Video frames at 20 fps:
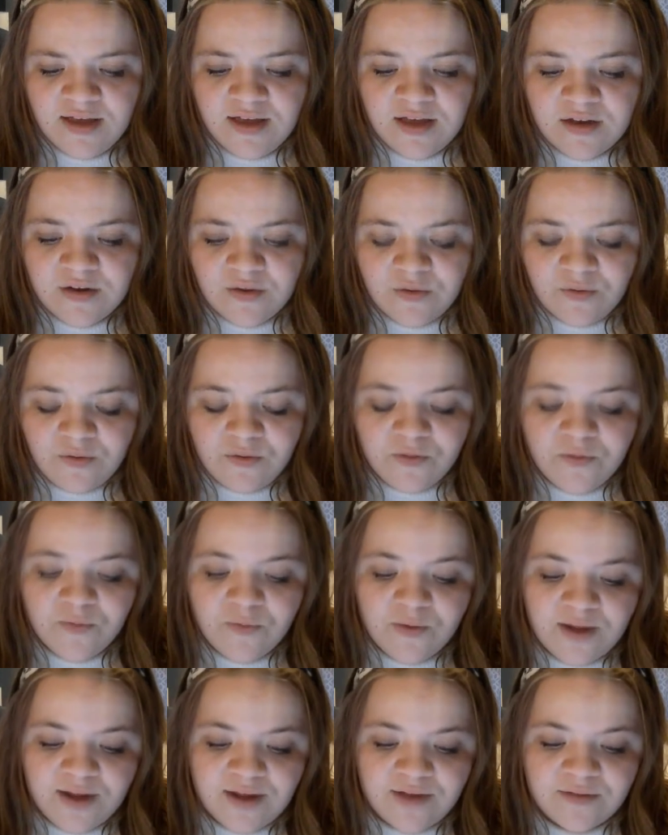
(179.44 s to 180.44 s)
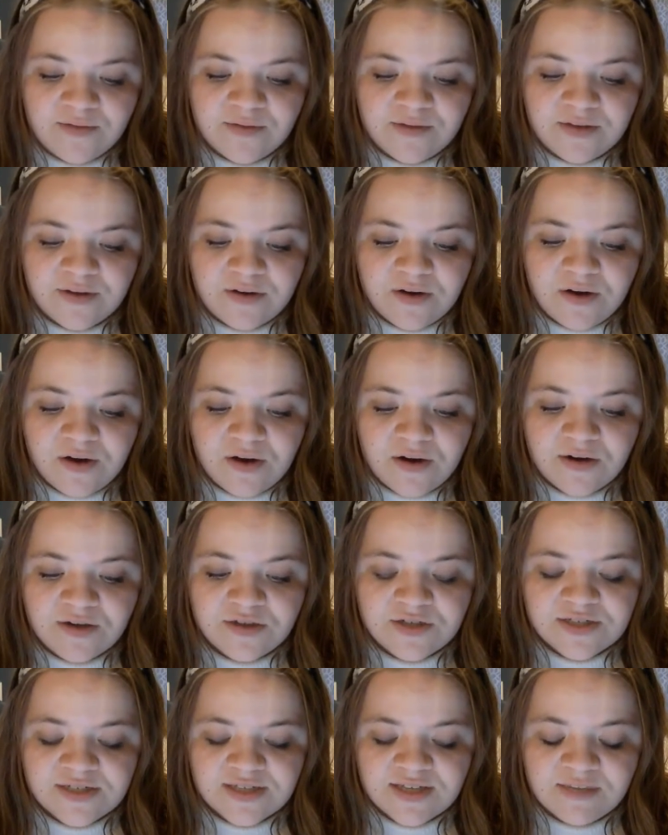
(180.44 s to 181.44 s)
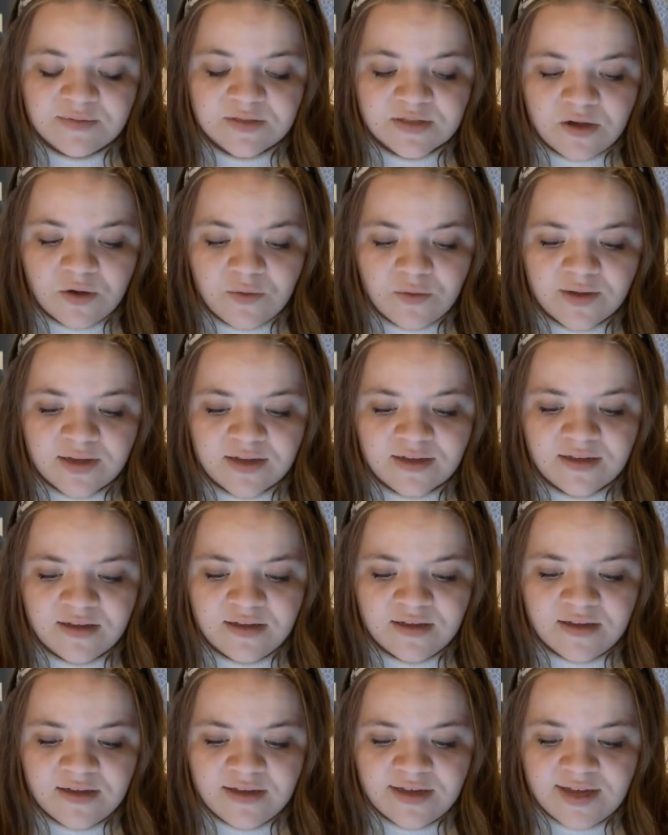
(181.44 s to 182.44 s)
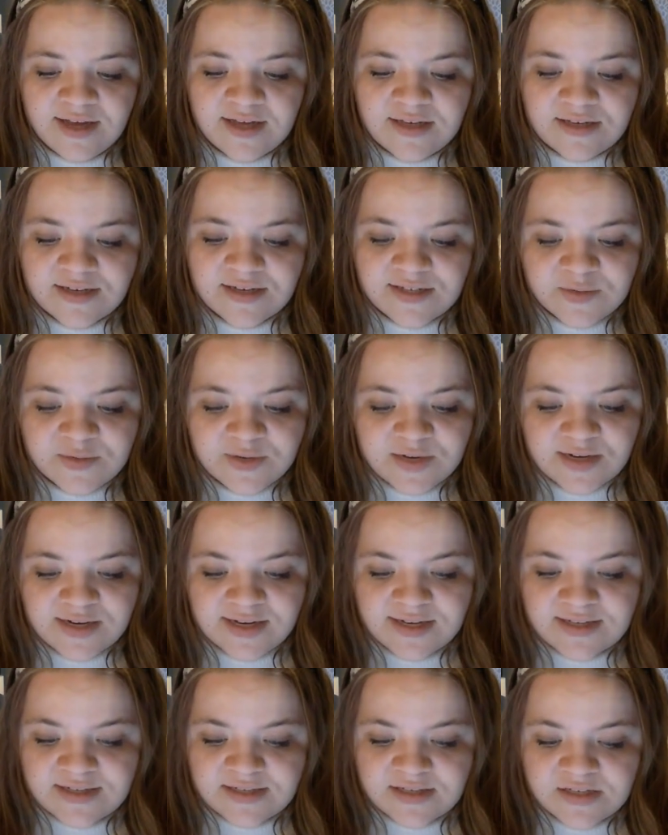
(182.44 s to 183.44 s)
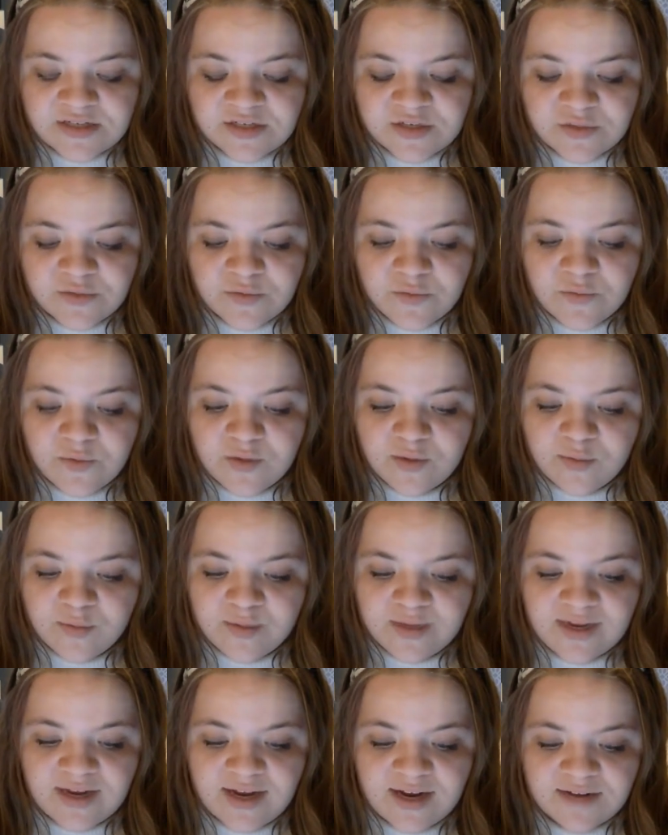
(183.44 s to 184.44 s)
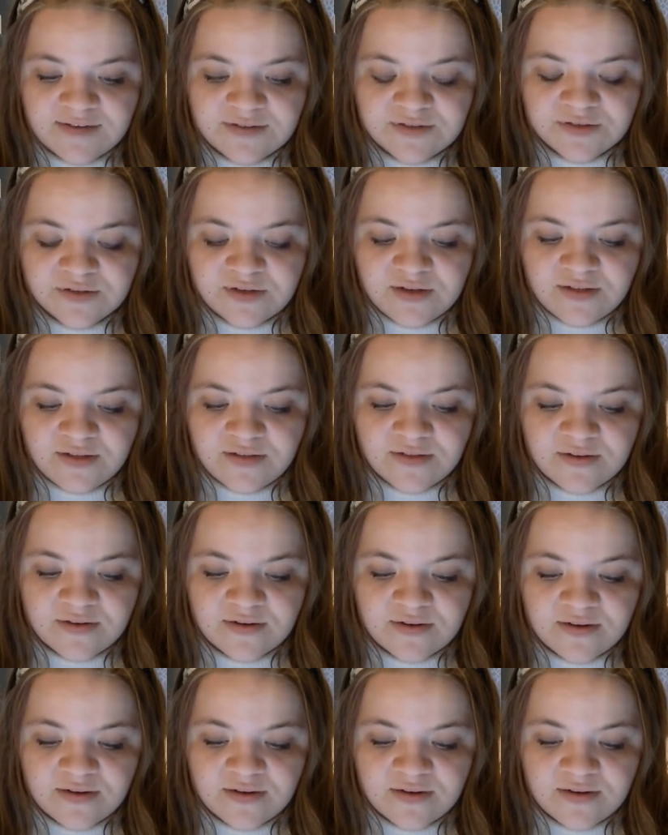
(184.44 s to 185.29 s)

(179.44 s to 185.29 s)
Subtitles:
And all the while, your heart just keeps going. It does what it needs to do, one beat after another,